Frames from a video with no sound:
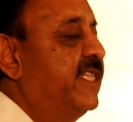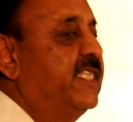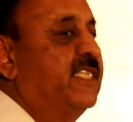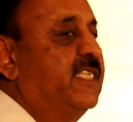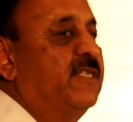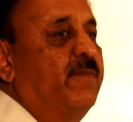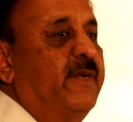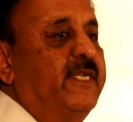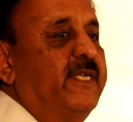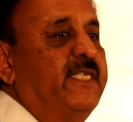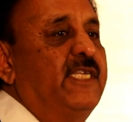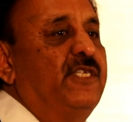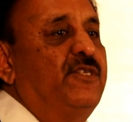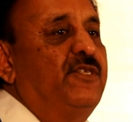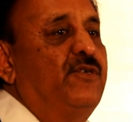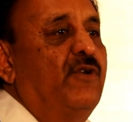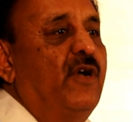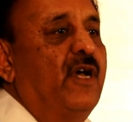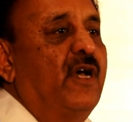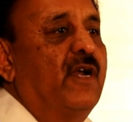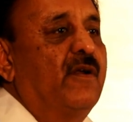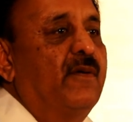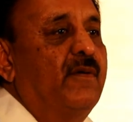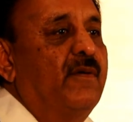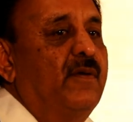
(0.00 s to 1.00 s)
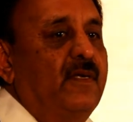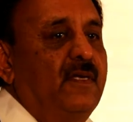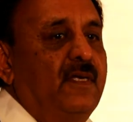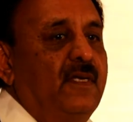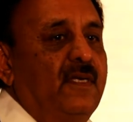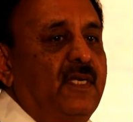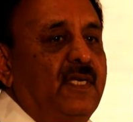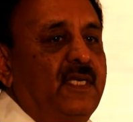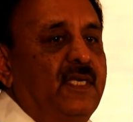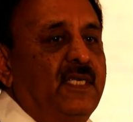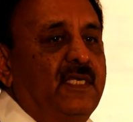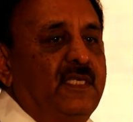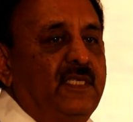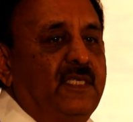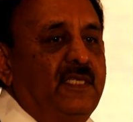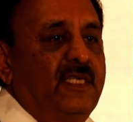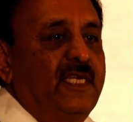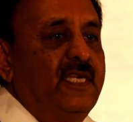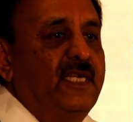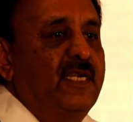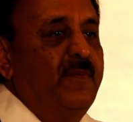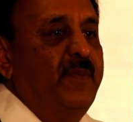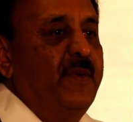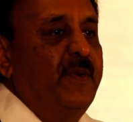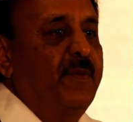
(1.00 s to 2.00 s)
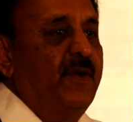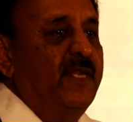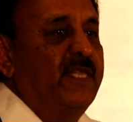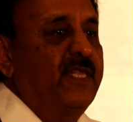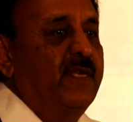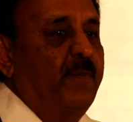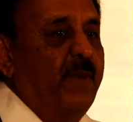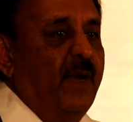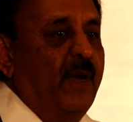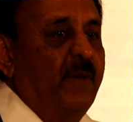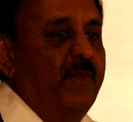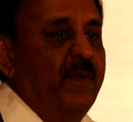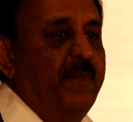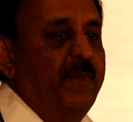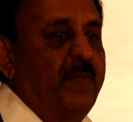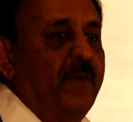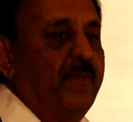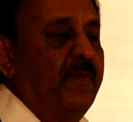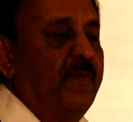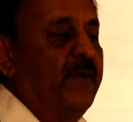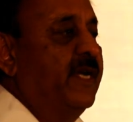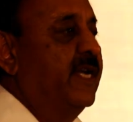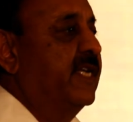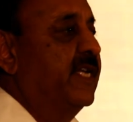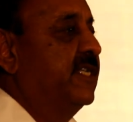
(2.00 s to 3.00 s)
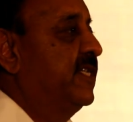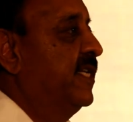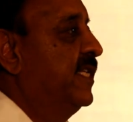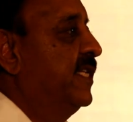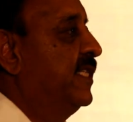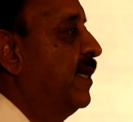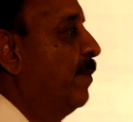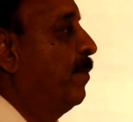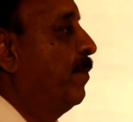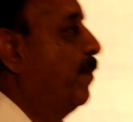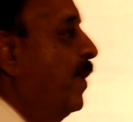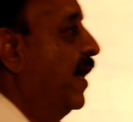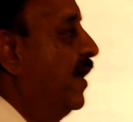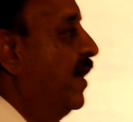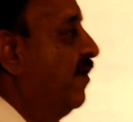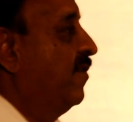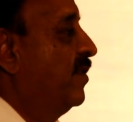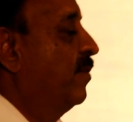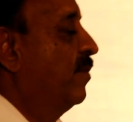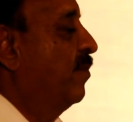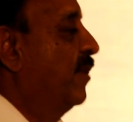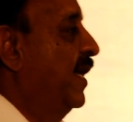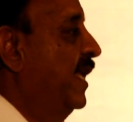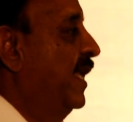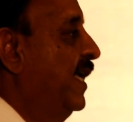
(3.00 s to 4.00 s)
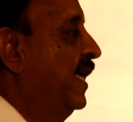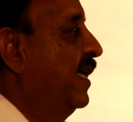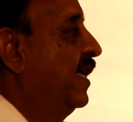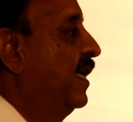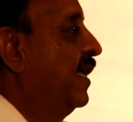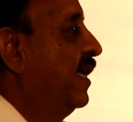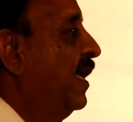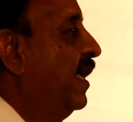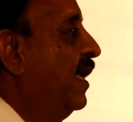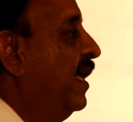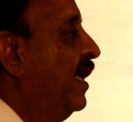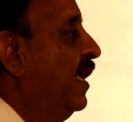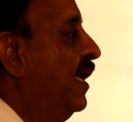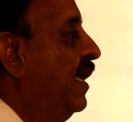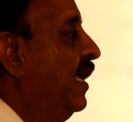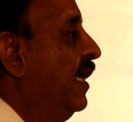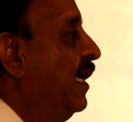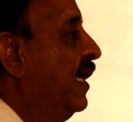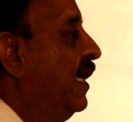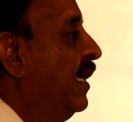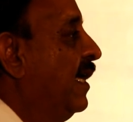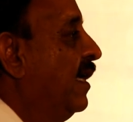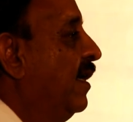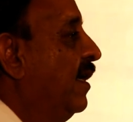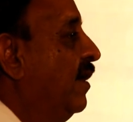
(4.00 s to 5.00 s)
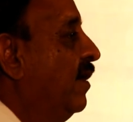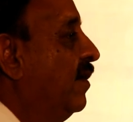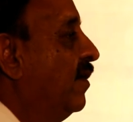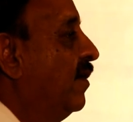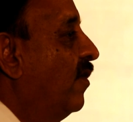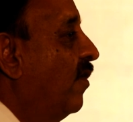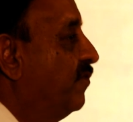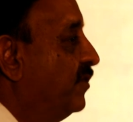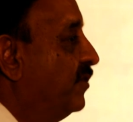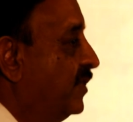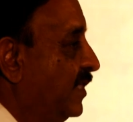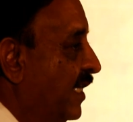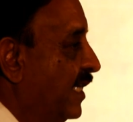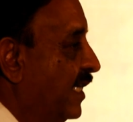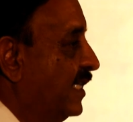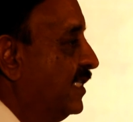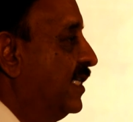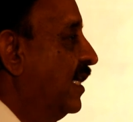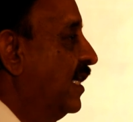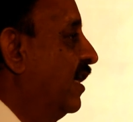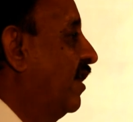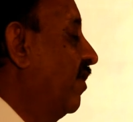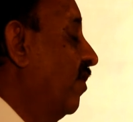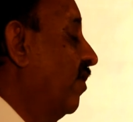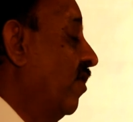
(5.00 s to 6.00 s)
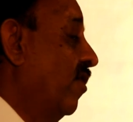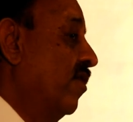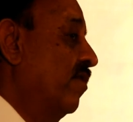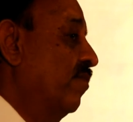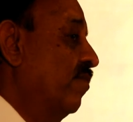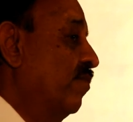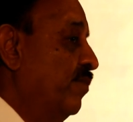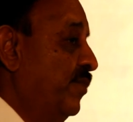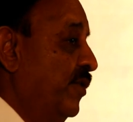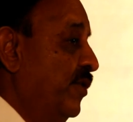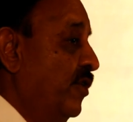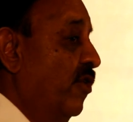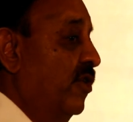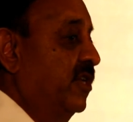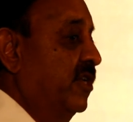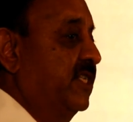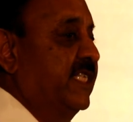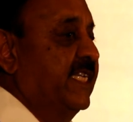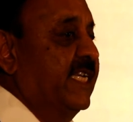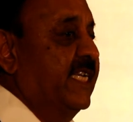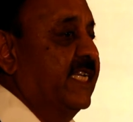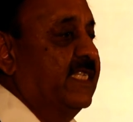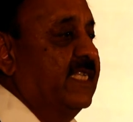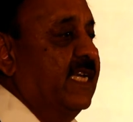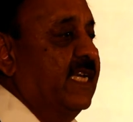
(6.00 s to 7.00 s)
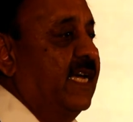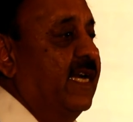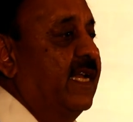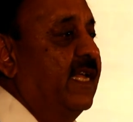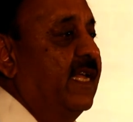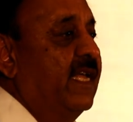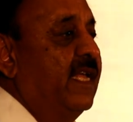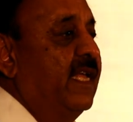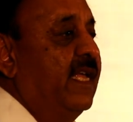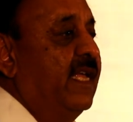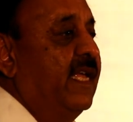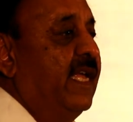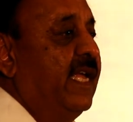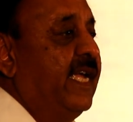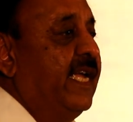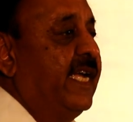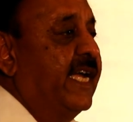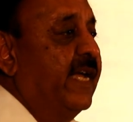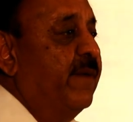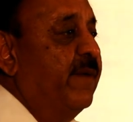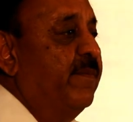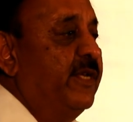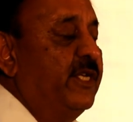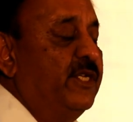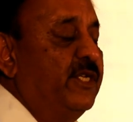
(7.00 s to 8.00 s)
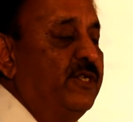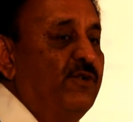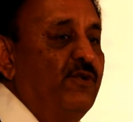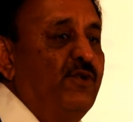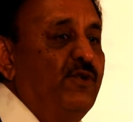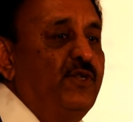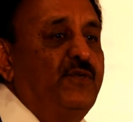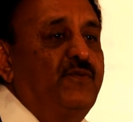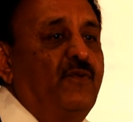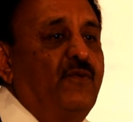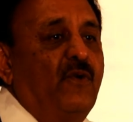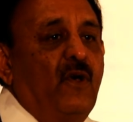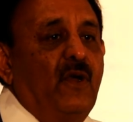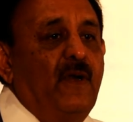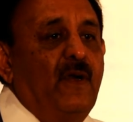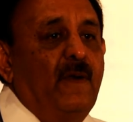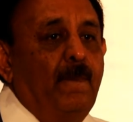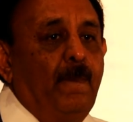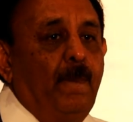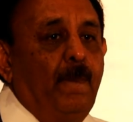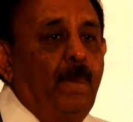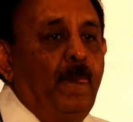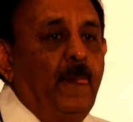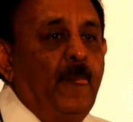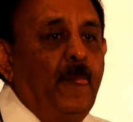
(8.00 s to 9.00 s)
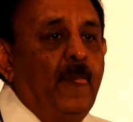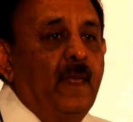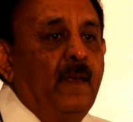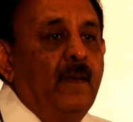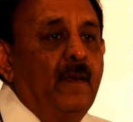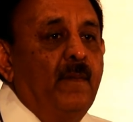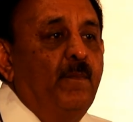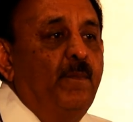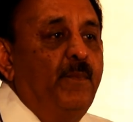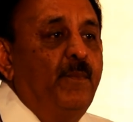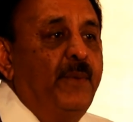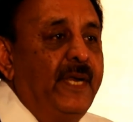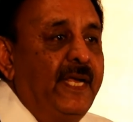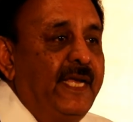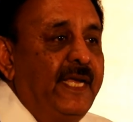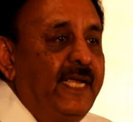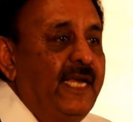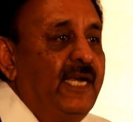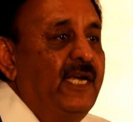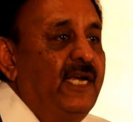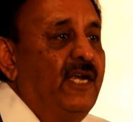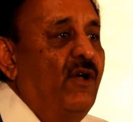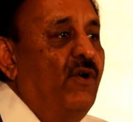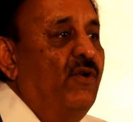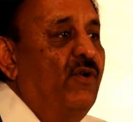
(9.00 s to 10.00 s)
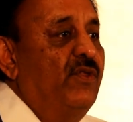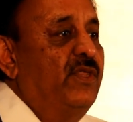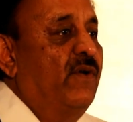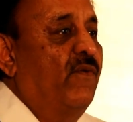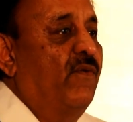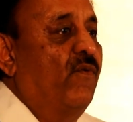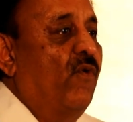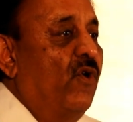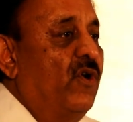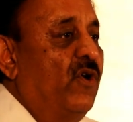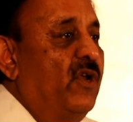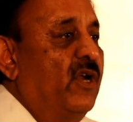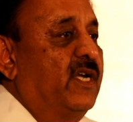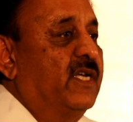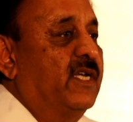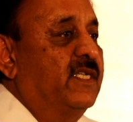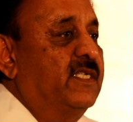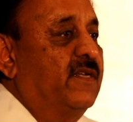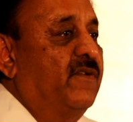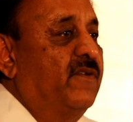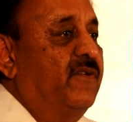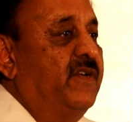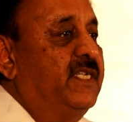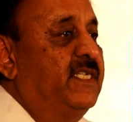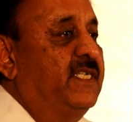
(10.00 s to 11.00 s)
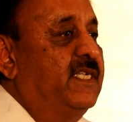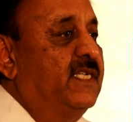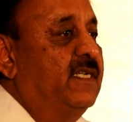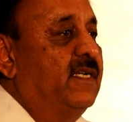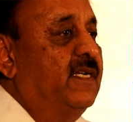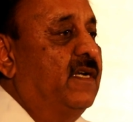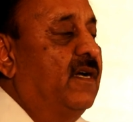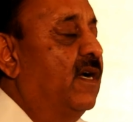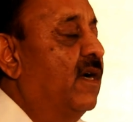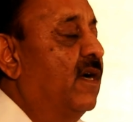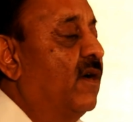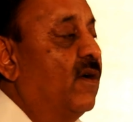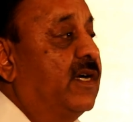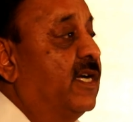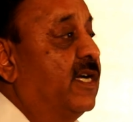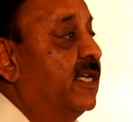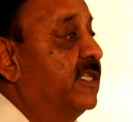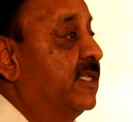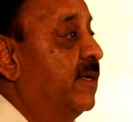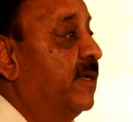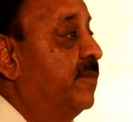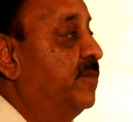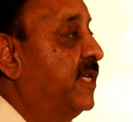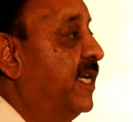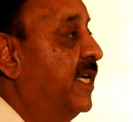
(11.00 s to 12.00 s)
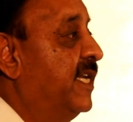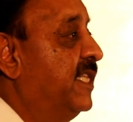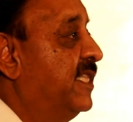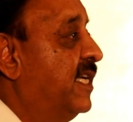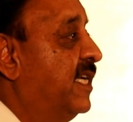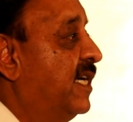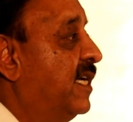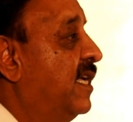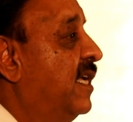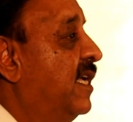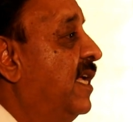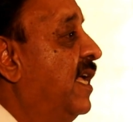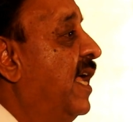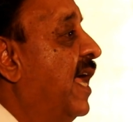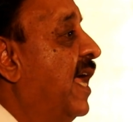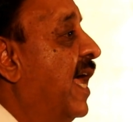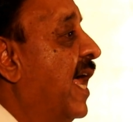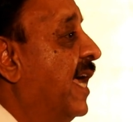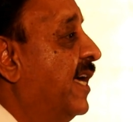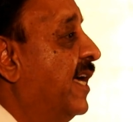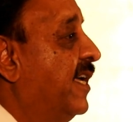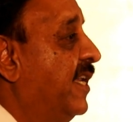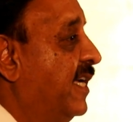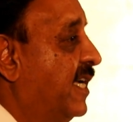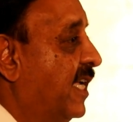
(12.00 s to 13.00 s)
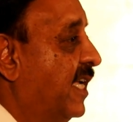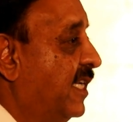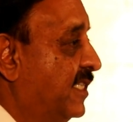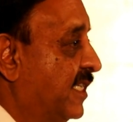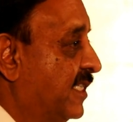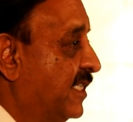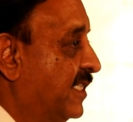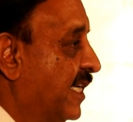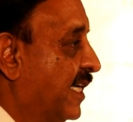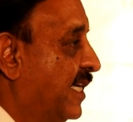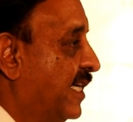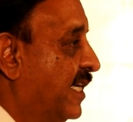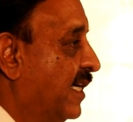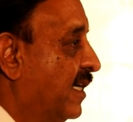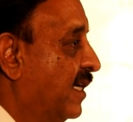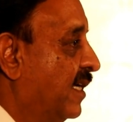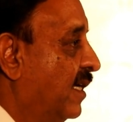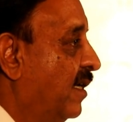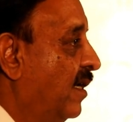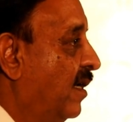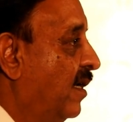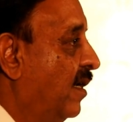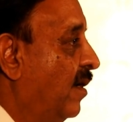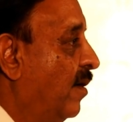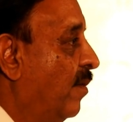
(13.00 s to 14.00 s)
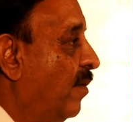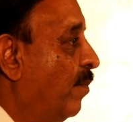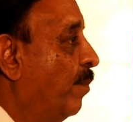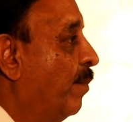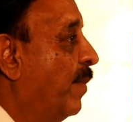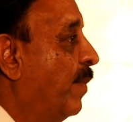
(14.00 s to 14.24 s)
this message to our senior people in the pulp and paper industry, that part of the money of CSR or beyond CSR can be used for bringing down the water consumption in the agriculture sector.